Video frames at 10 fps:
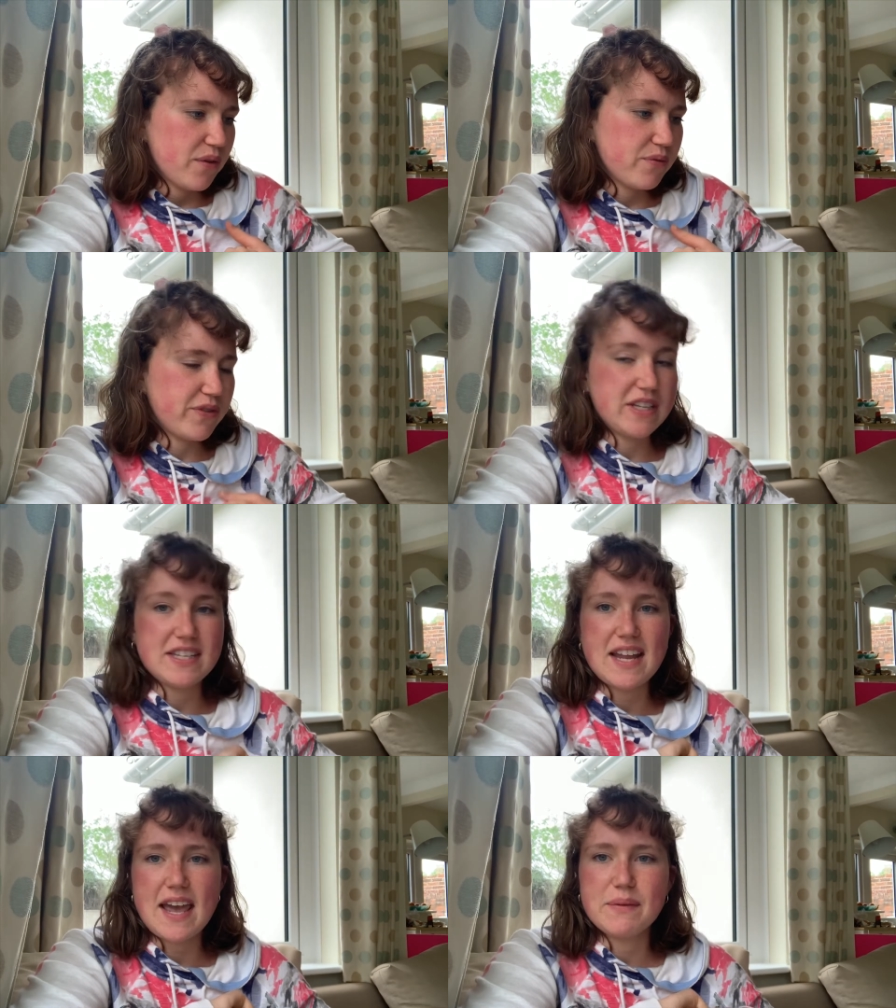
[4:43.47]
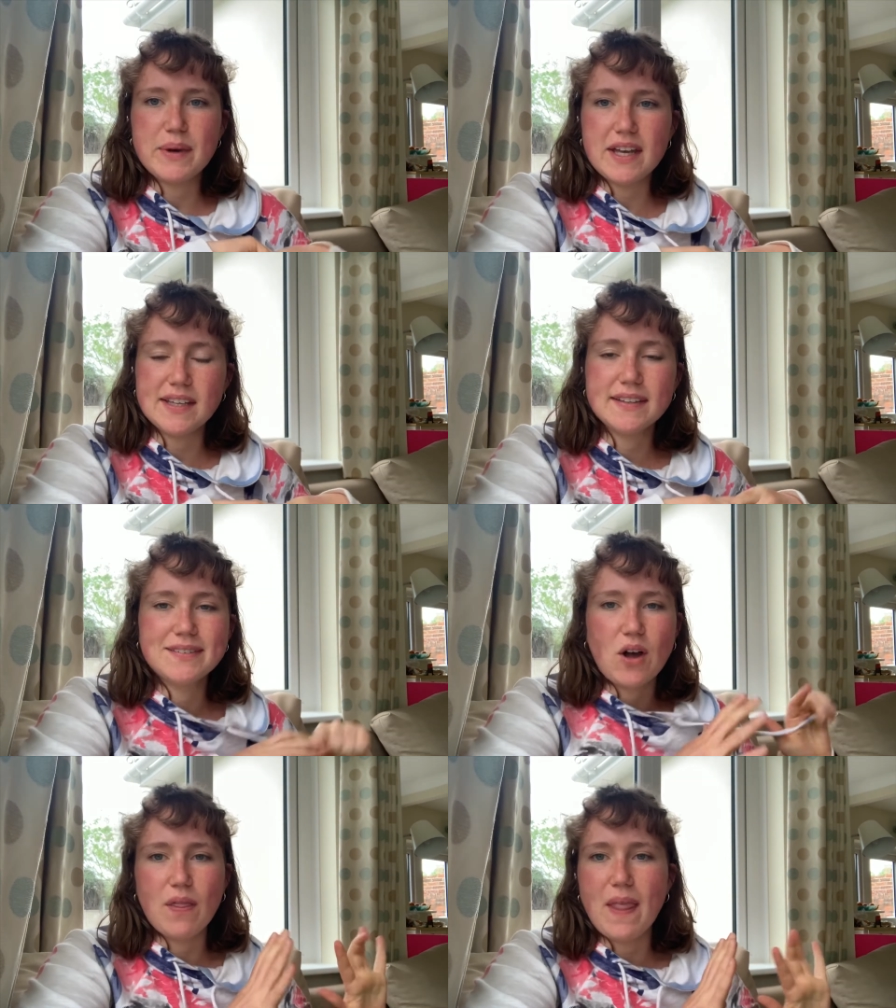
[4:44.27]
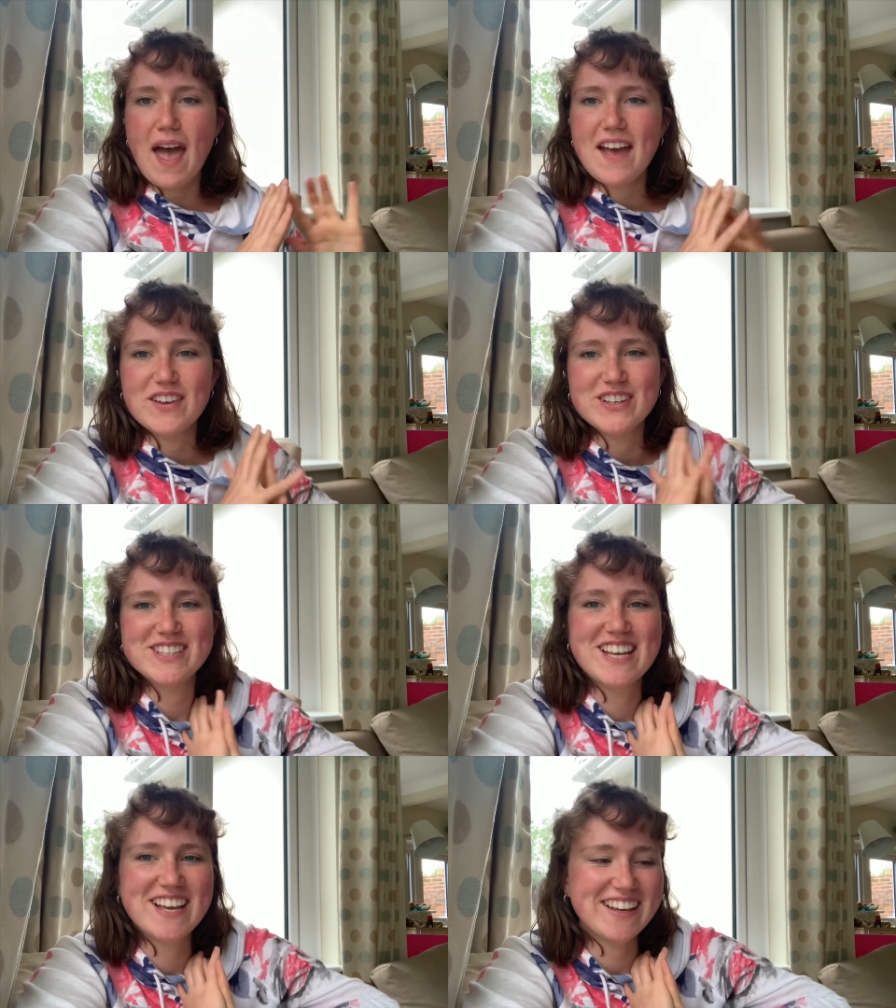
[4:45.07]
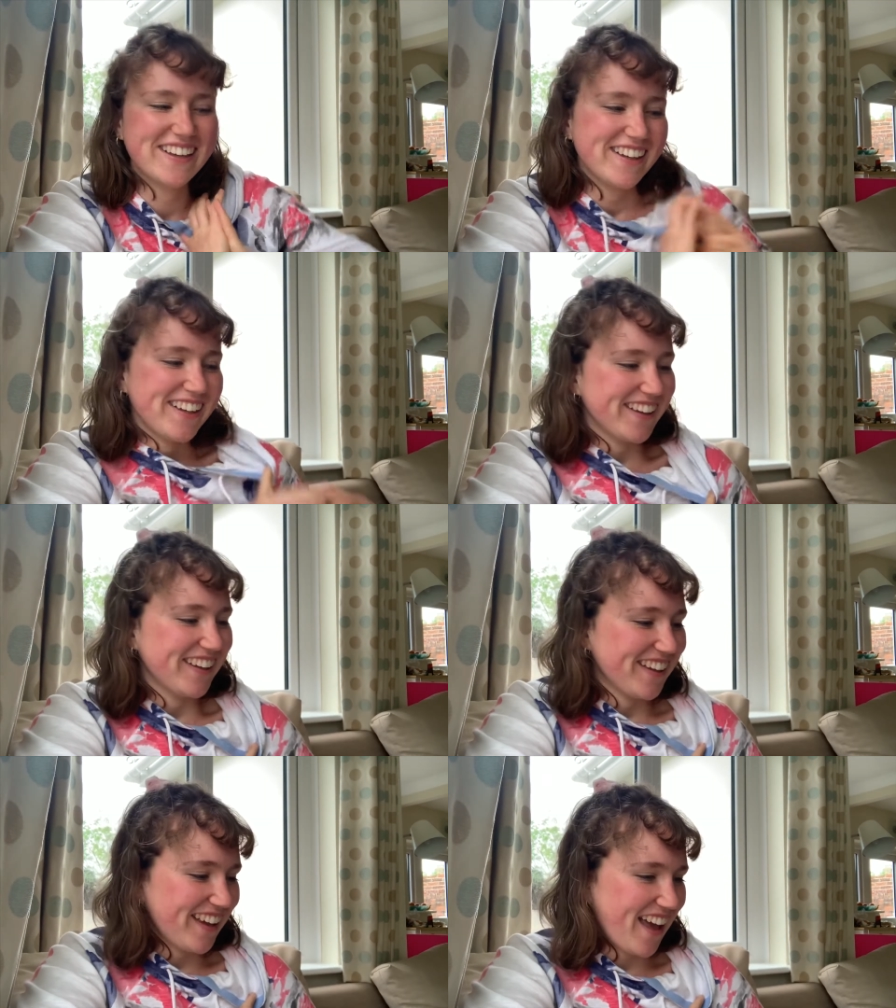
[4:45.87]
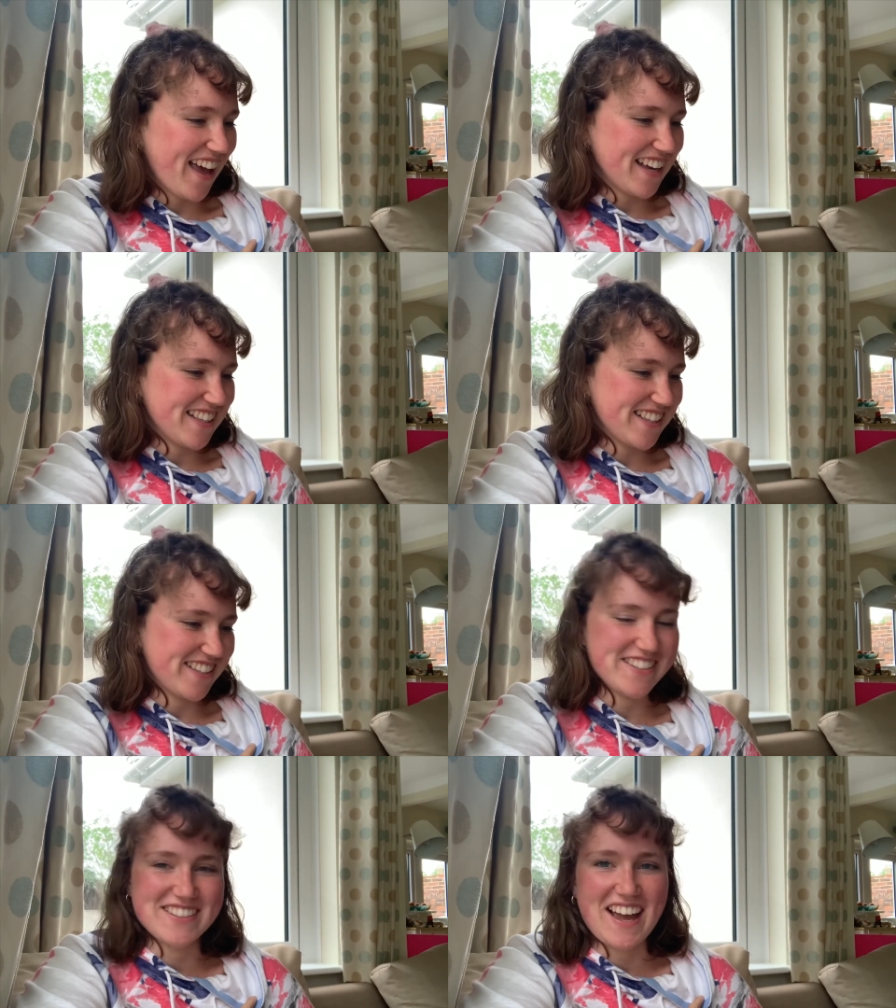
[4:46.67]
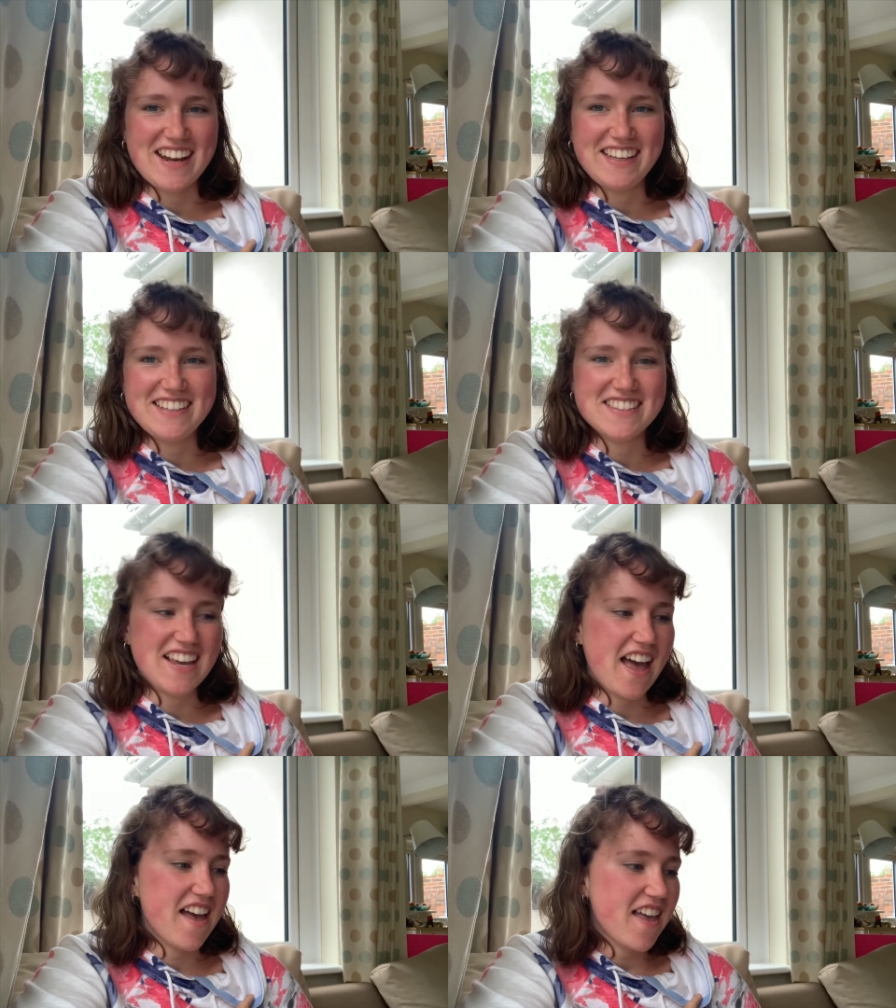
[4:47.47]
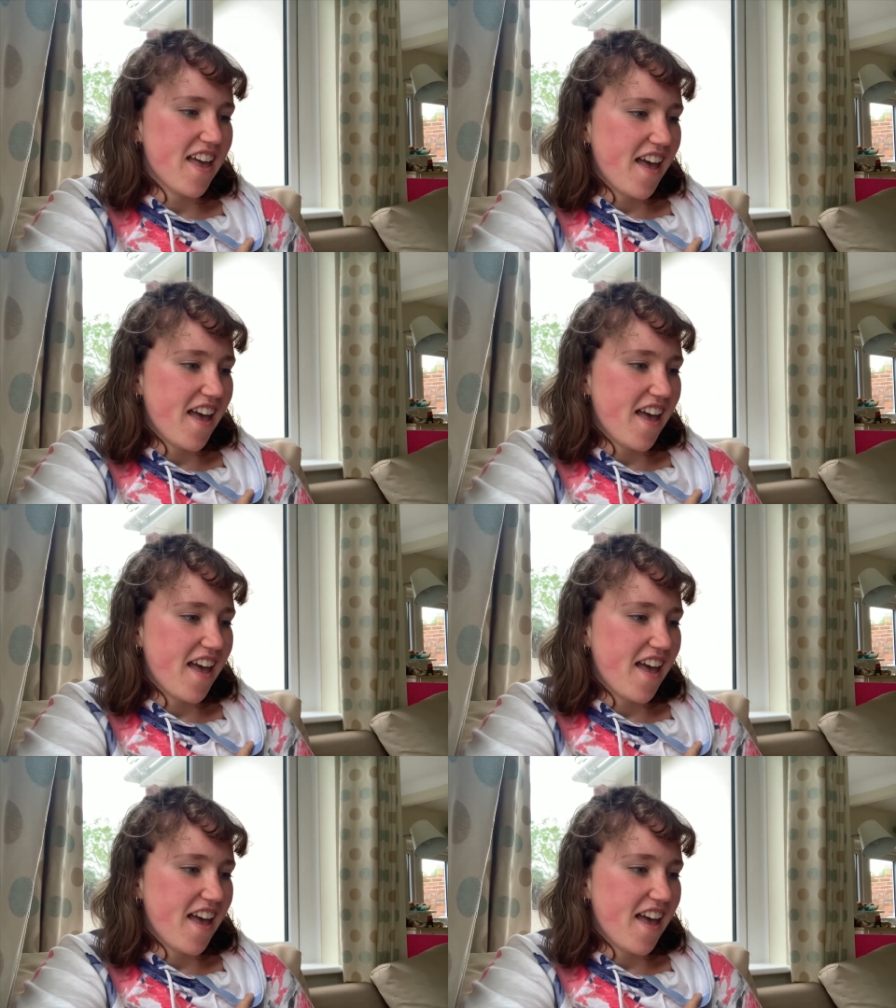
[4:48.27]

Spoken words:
for today we're on there because I guess it's just kind of easier.